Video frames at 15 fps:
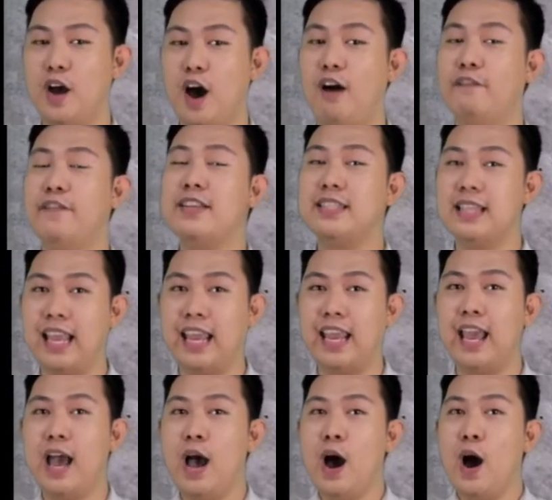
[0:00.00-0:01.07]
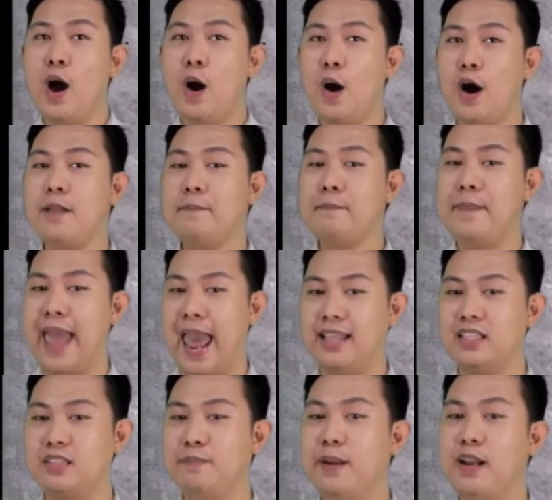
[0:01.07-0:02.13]
Obviously, all
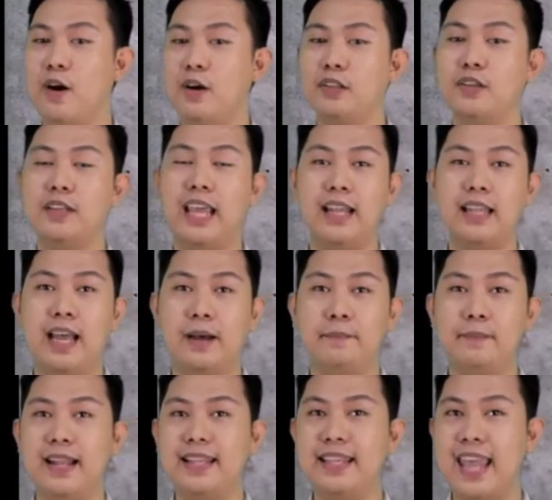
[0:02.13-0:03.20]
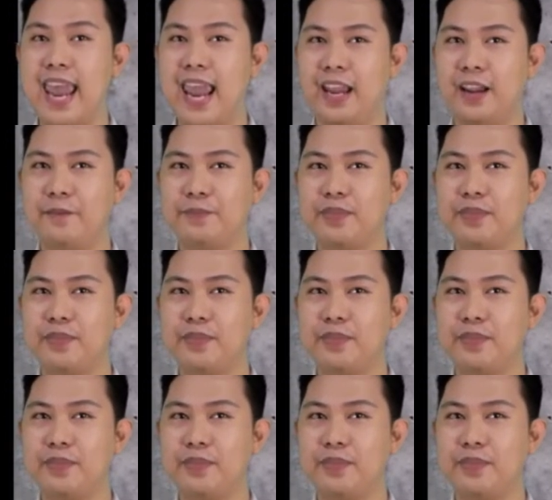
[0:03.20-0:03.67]
plants belong to kingdom Plantae.